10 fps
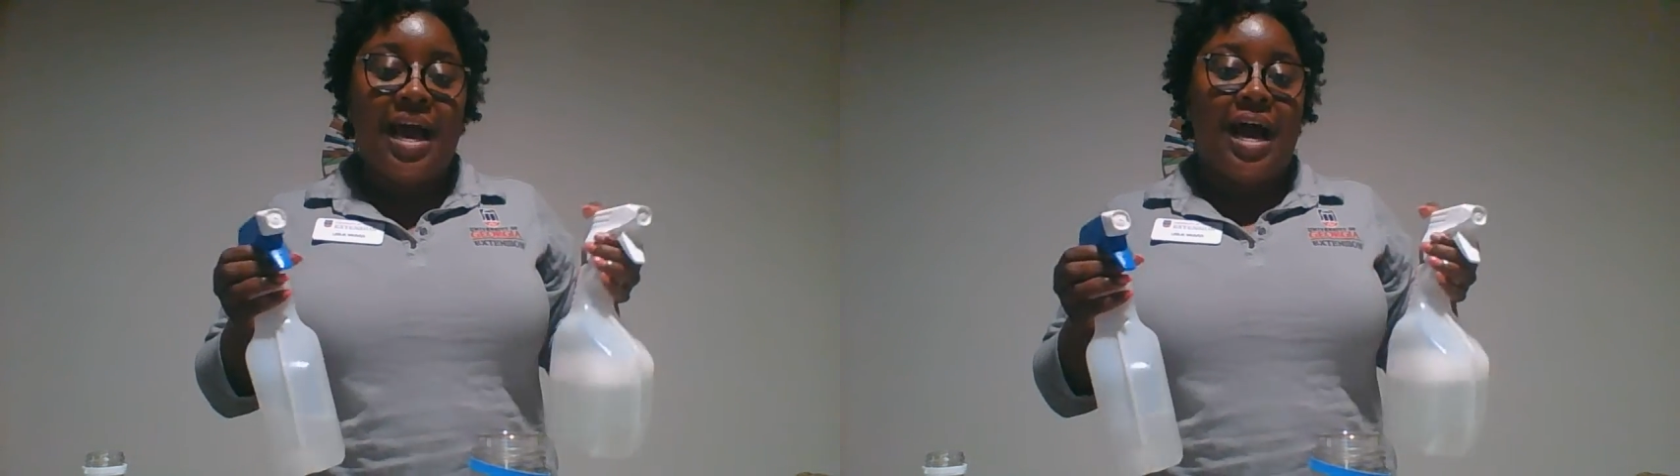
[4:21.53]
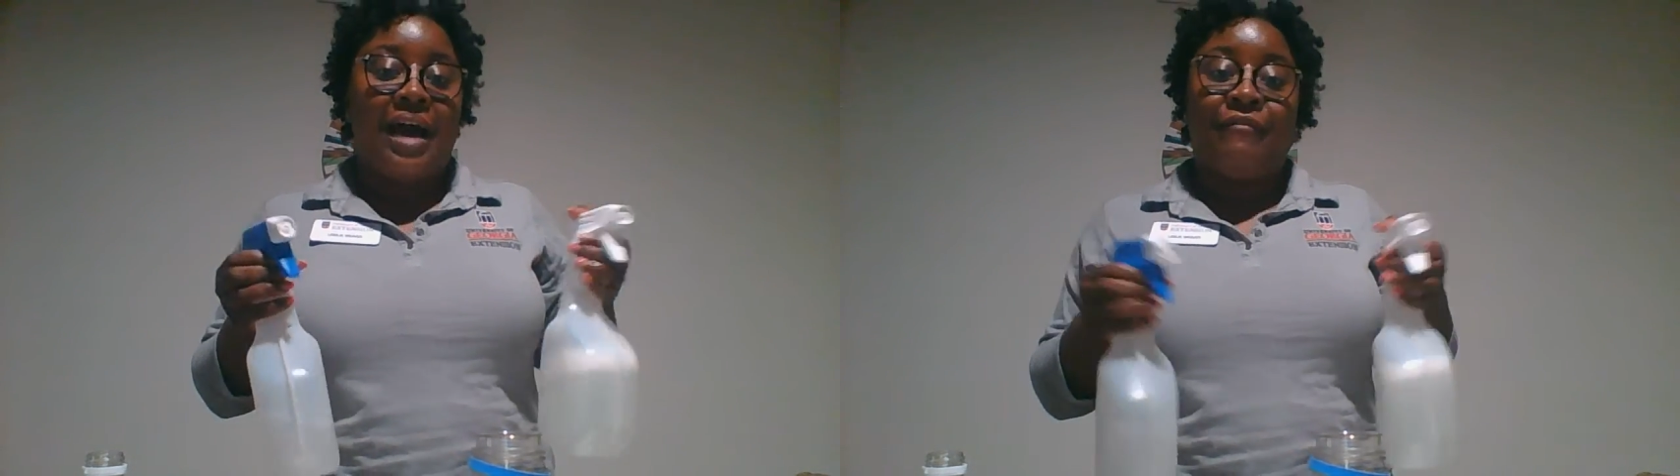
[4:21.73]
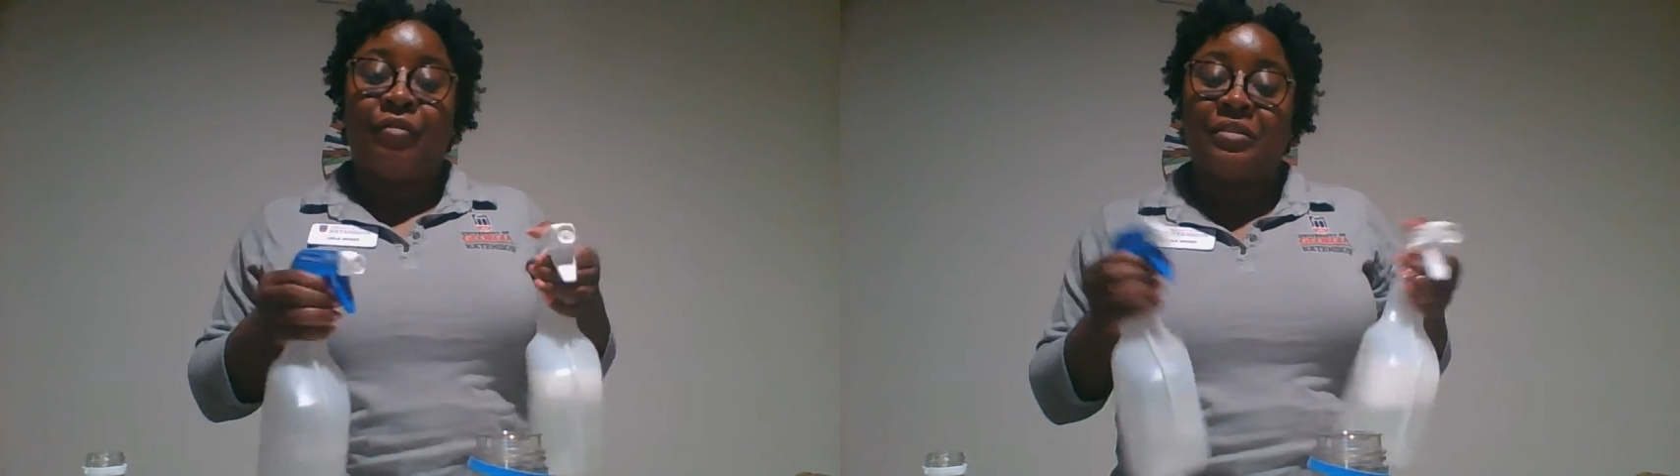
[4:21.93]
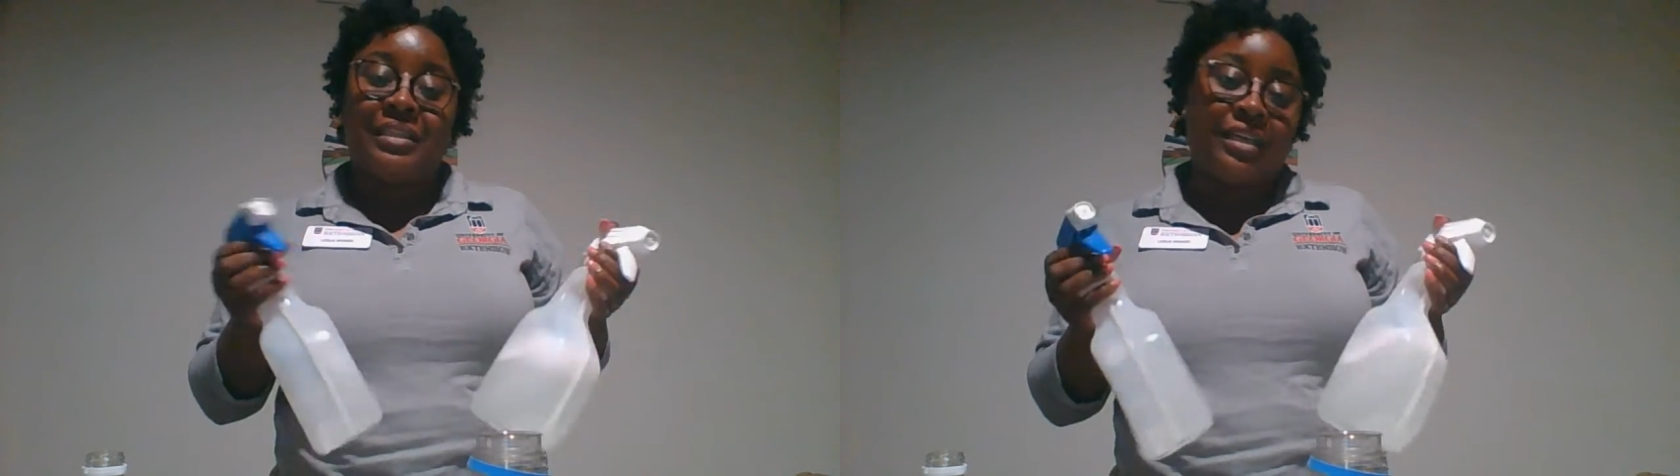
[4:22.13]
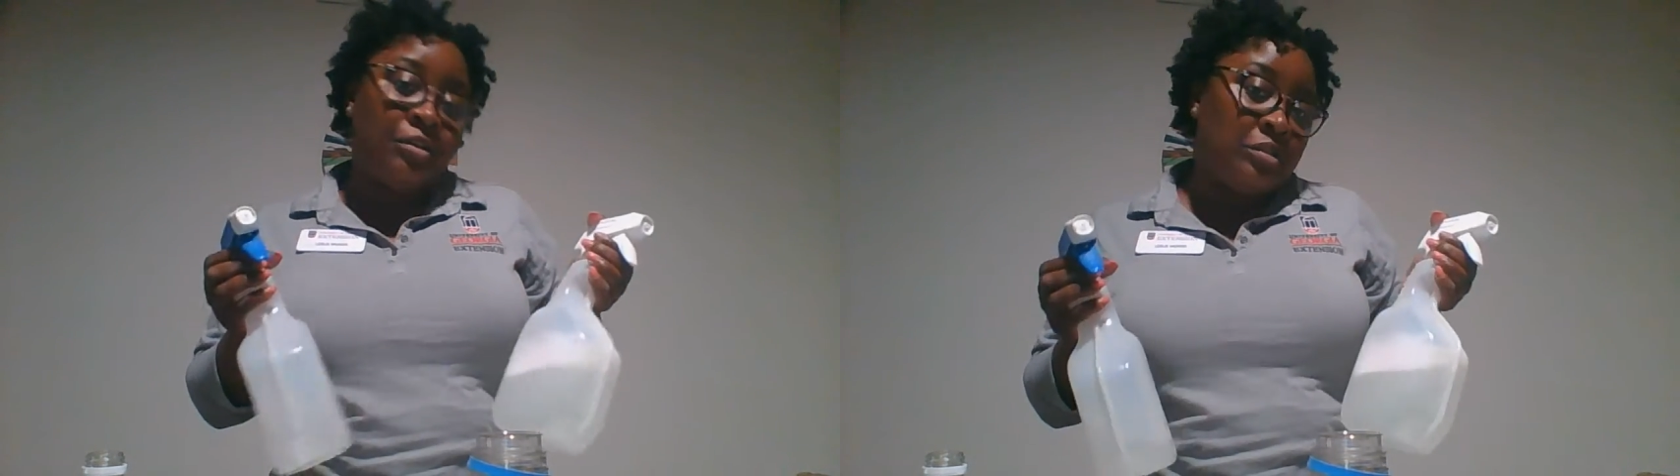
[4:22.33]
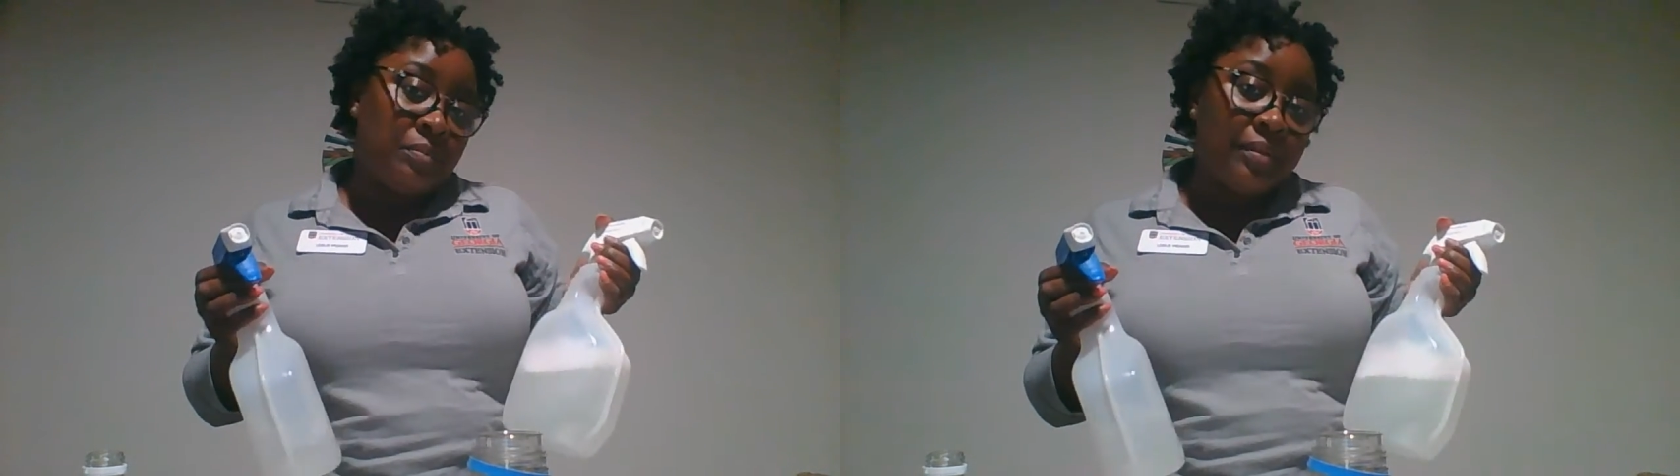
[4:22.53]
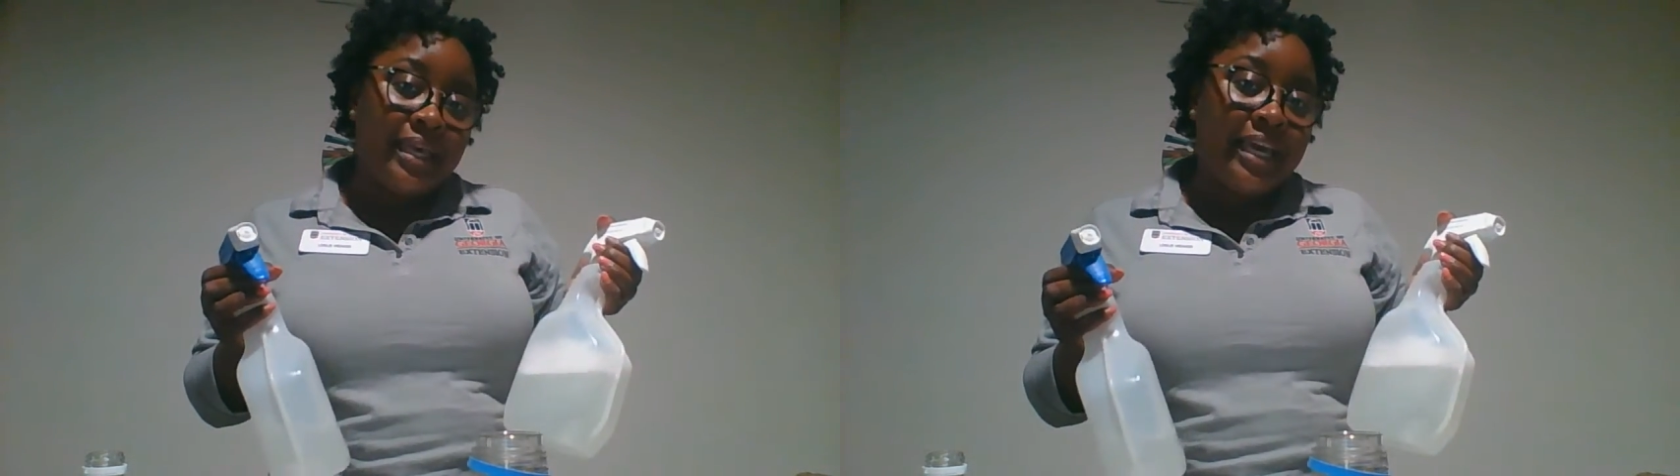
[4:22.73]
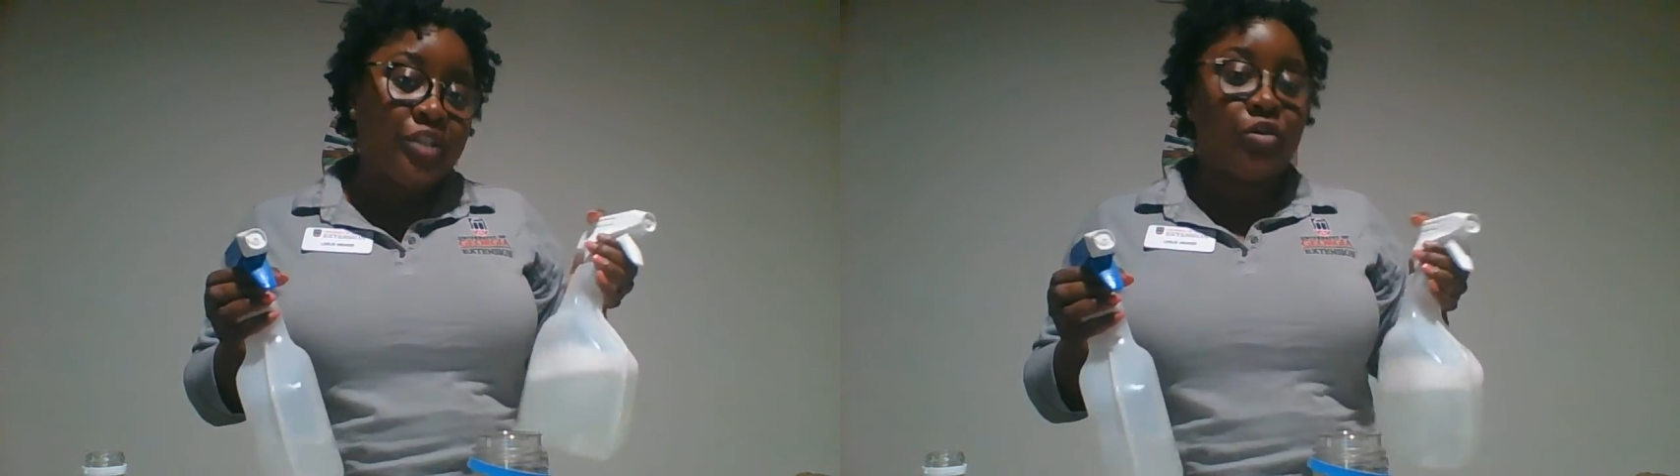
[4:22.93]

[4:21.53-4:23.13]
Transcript: If you're sick of using bleach